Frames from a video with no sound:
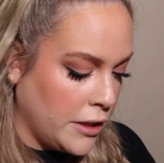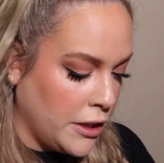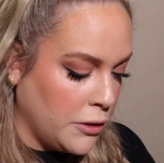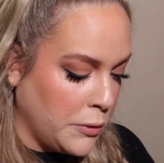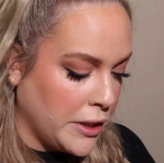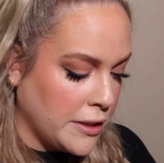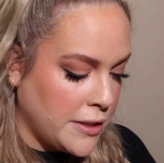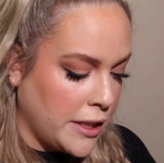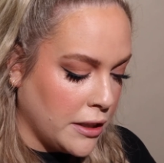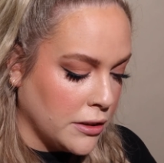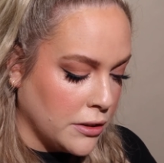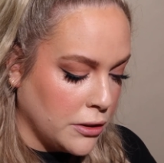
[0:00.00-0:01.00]
and then we could
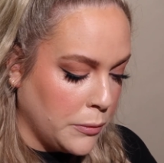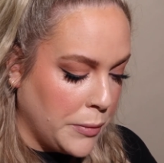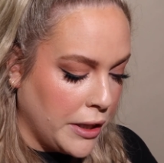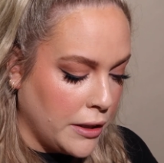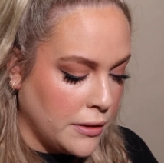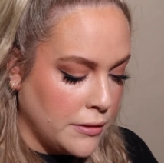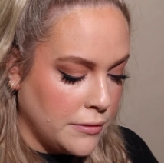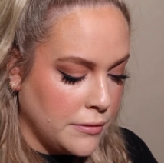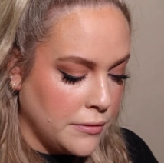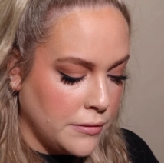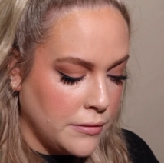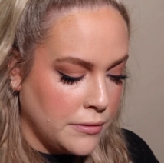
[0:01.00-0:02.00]
take a little bit
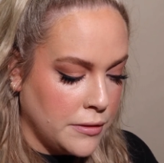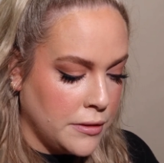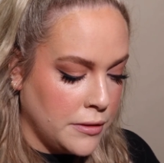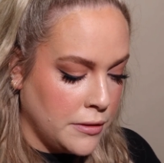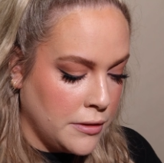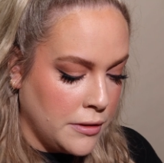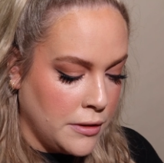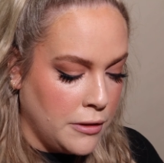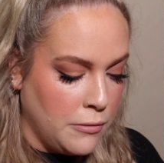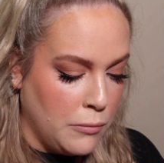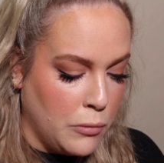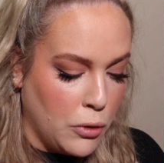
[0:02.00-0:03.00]

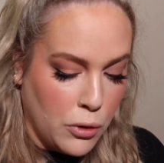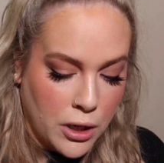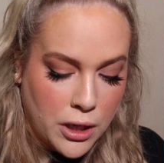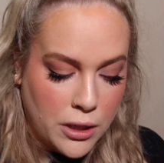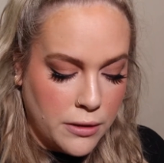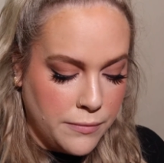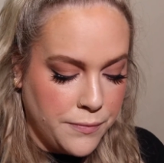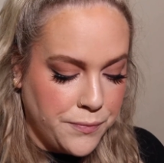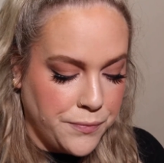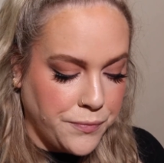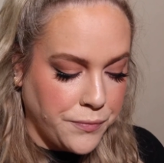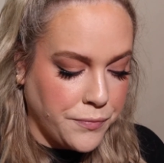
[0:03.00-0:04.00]
more
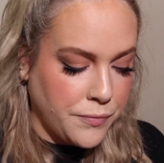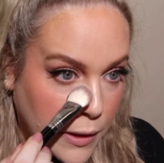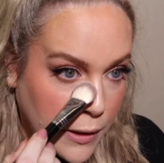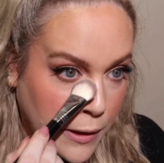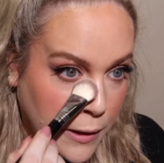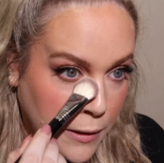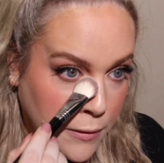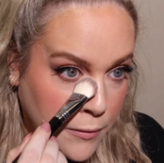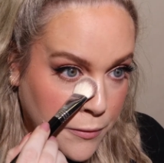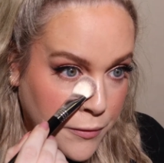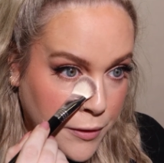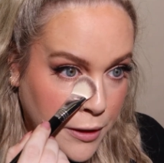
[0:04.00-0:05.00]
and
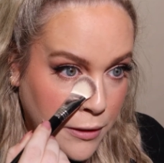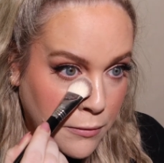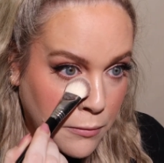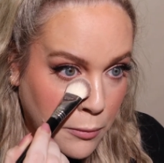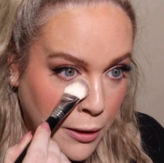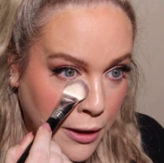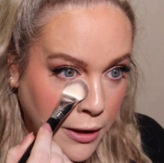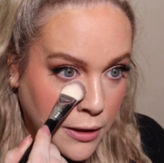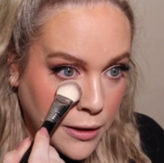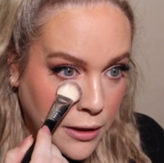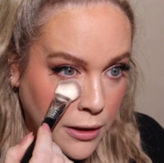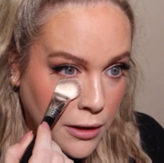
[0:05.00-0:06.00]
fit it right
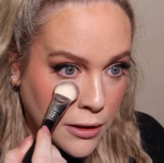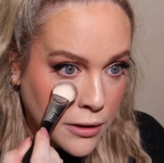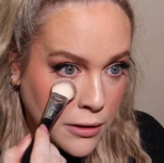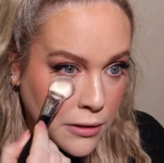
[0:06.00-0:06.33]
here.